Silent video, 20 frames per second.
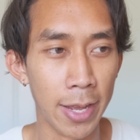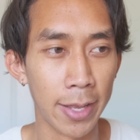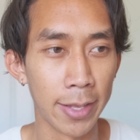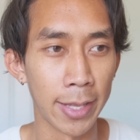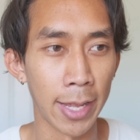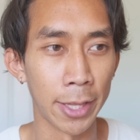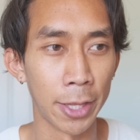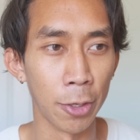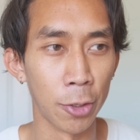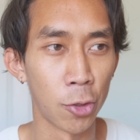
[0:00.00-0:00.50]

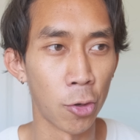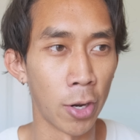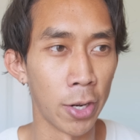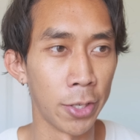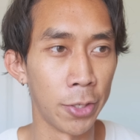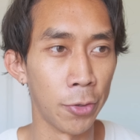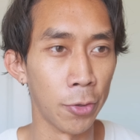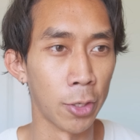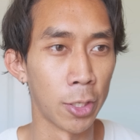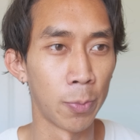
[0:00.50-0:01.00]
that they're trying
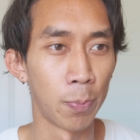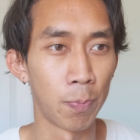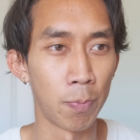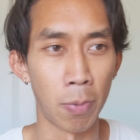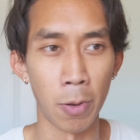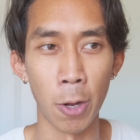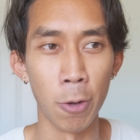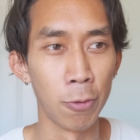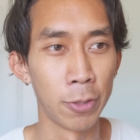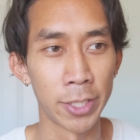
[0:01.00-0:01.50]
to
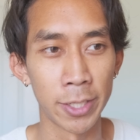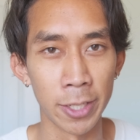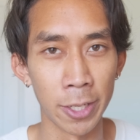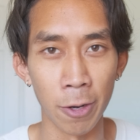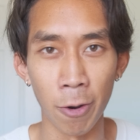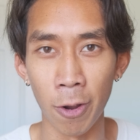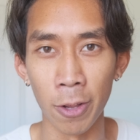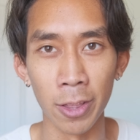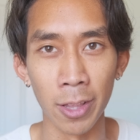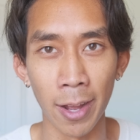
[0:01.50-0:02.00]
post it
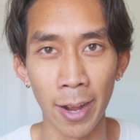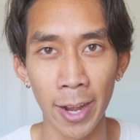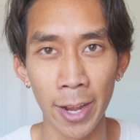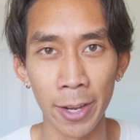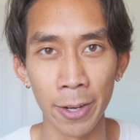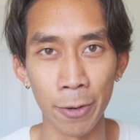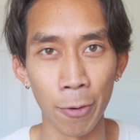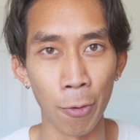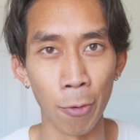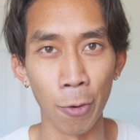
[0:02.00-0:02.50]

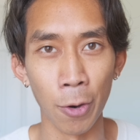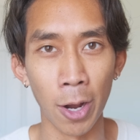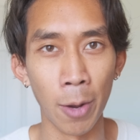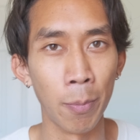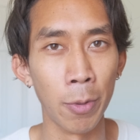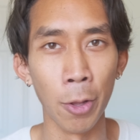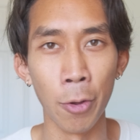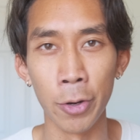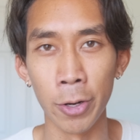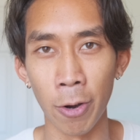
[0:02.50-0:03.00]
online or
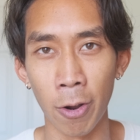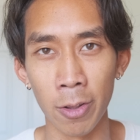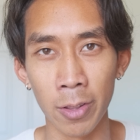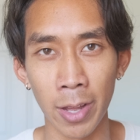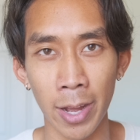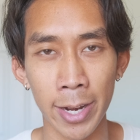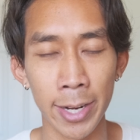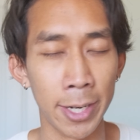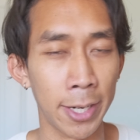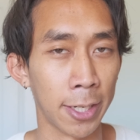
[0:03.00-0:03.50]
upload it
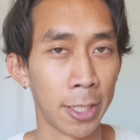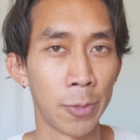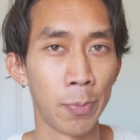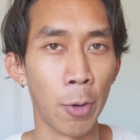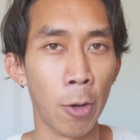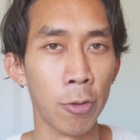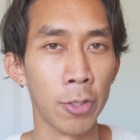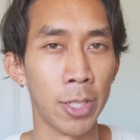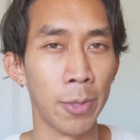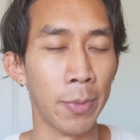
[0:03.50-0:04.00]
online and
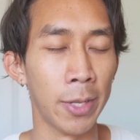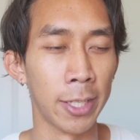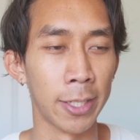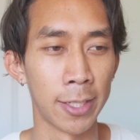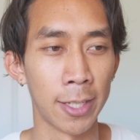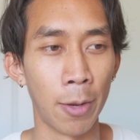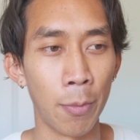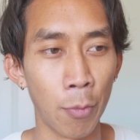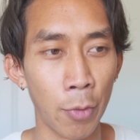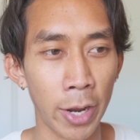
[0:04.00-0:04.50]
expose them in
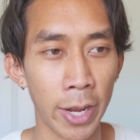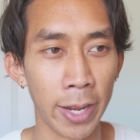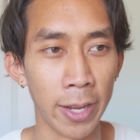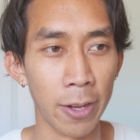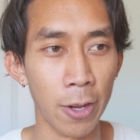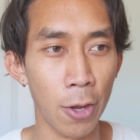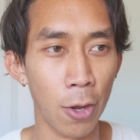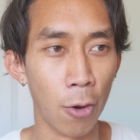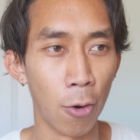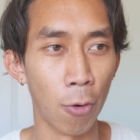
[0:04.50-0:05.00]
some way,
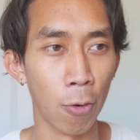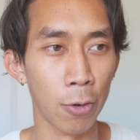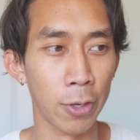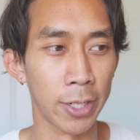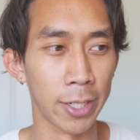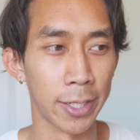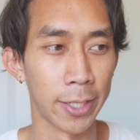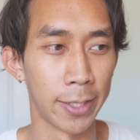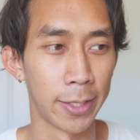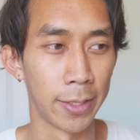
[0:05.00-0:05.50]
or
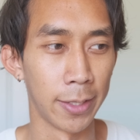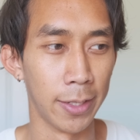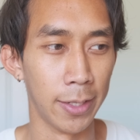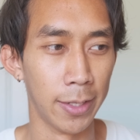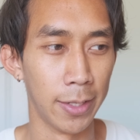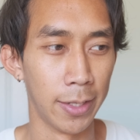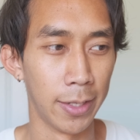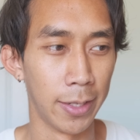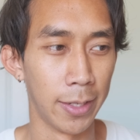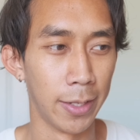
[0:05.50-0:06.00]
just,
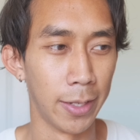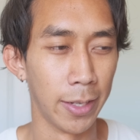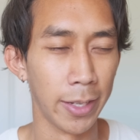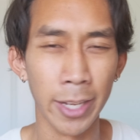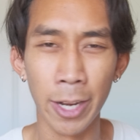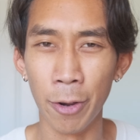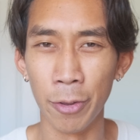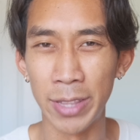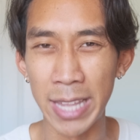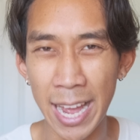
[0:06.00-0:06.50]

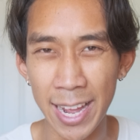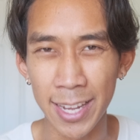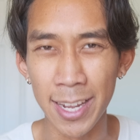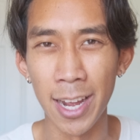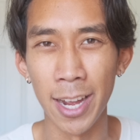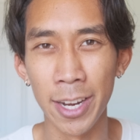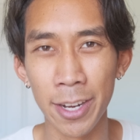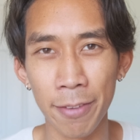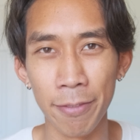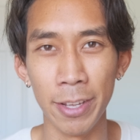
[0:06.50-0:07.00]
that
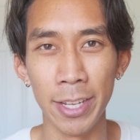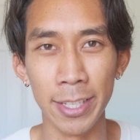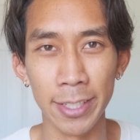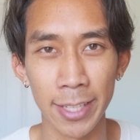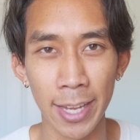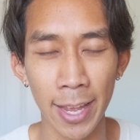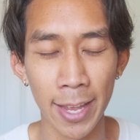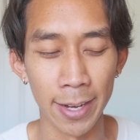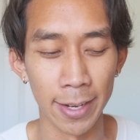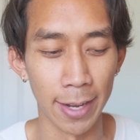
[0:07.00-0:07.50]
kind of
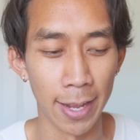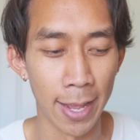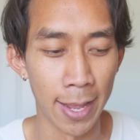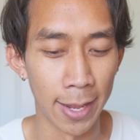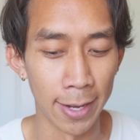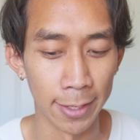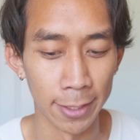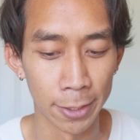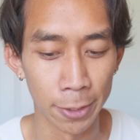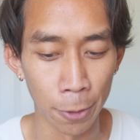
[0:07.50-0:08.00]
intent.
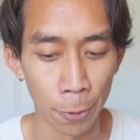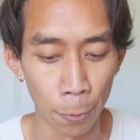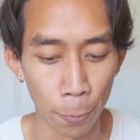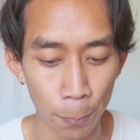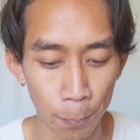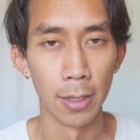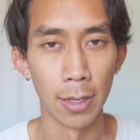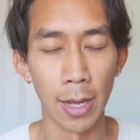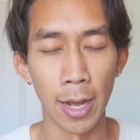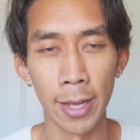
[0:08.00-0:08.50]
And so
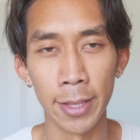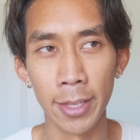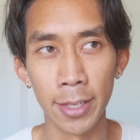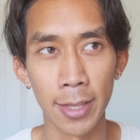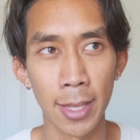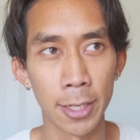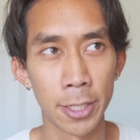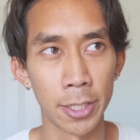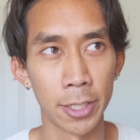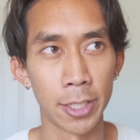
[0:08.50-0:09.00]
I think
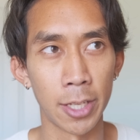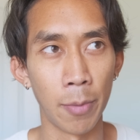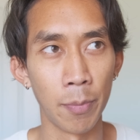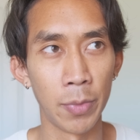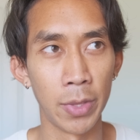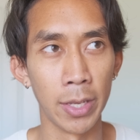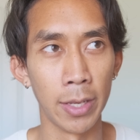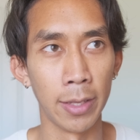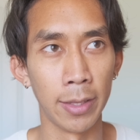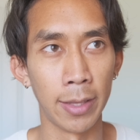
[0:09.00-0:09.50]
that's just something